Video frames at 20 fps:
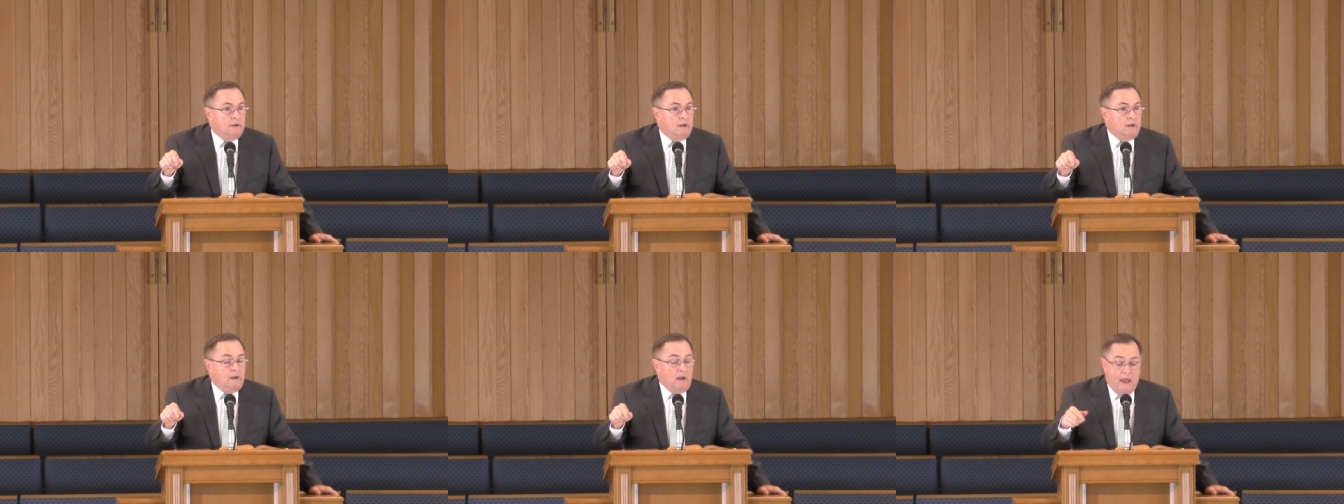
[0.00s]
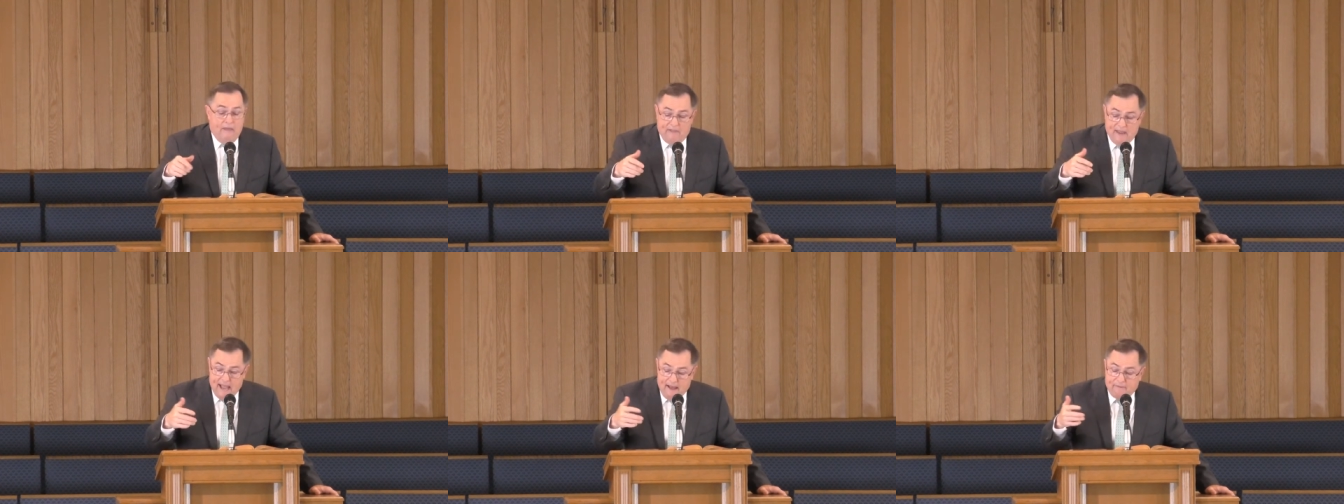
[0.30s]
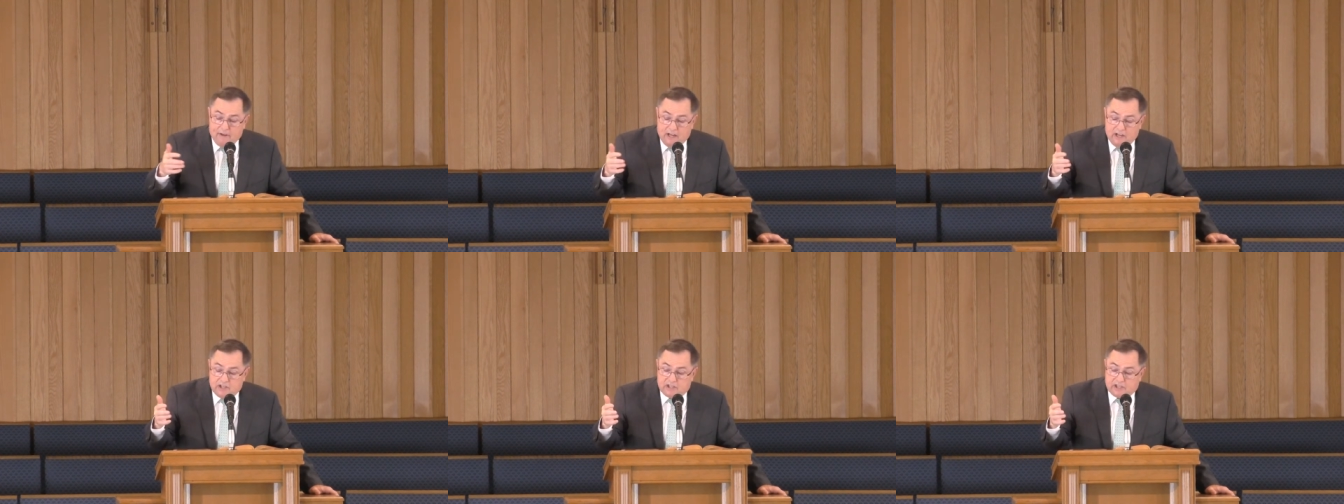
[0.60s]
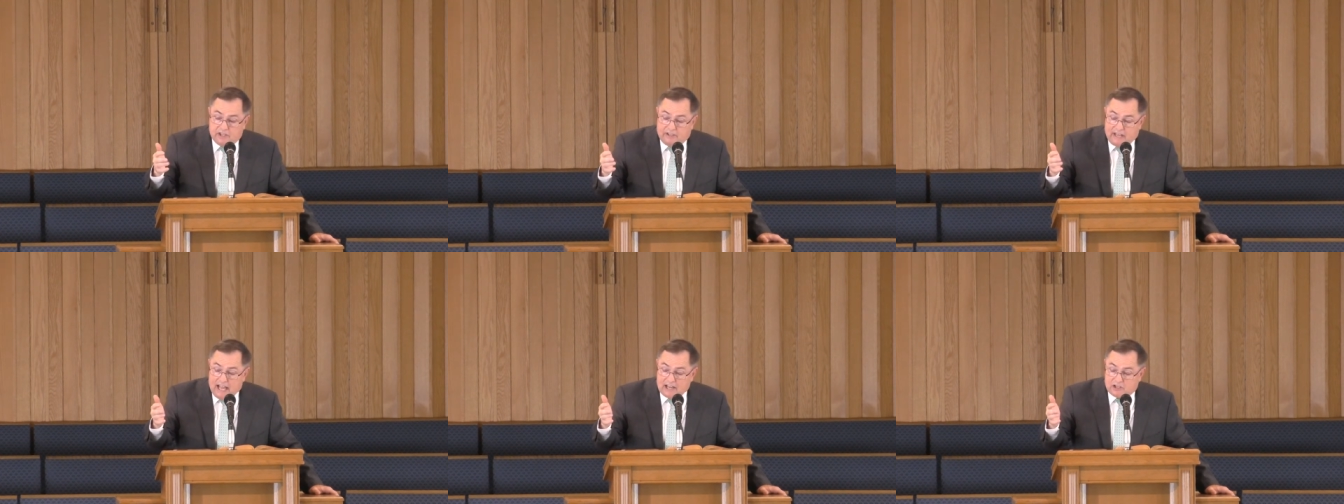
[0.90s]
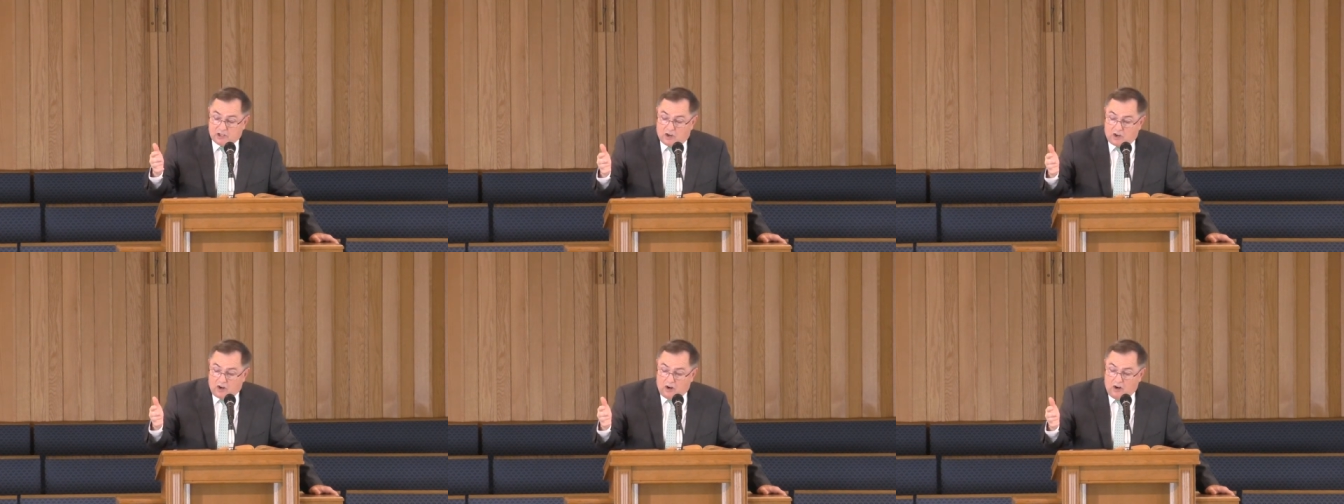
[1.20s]
And the evidence that that's
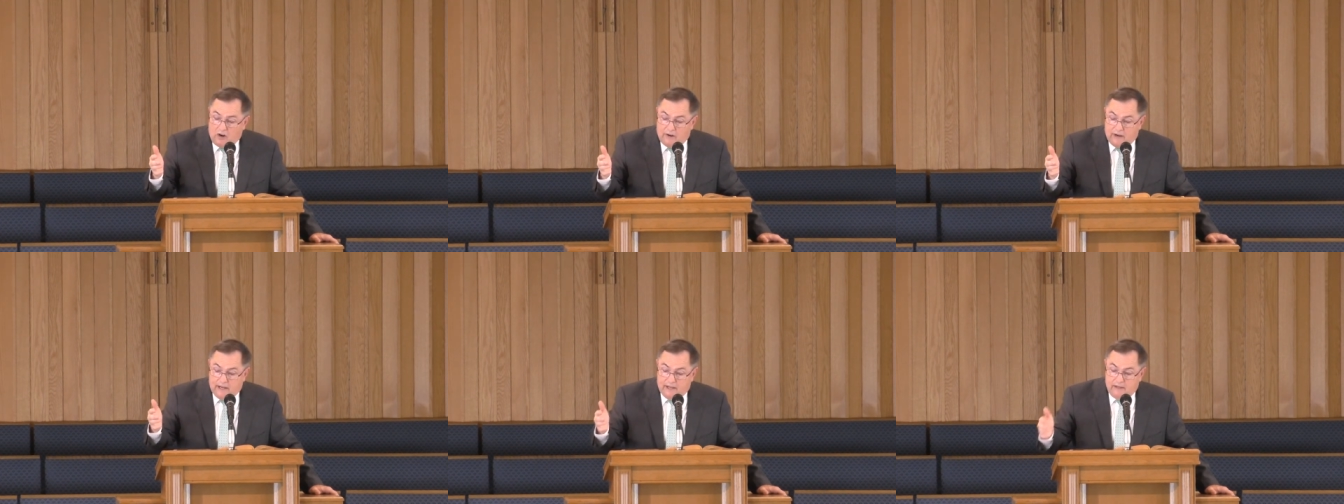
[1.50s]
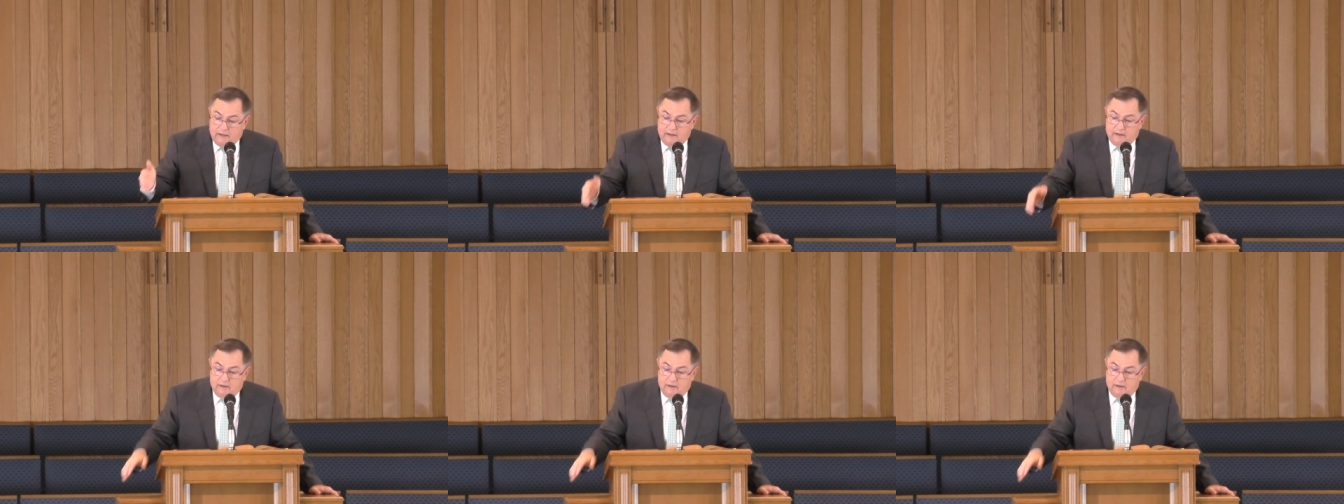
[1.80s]
occurring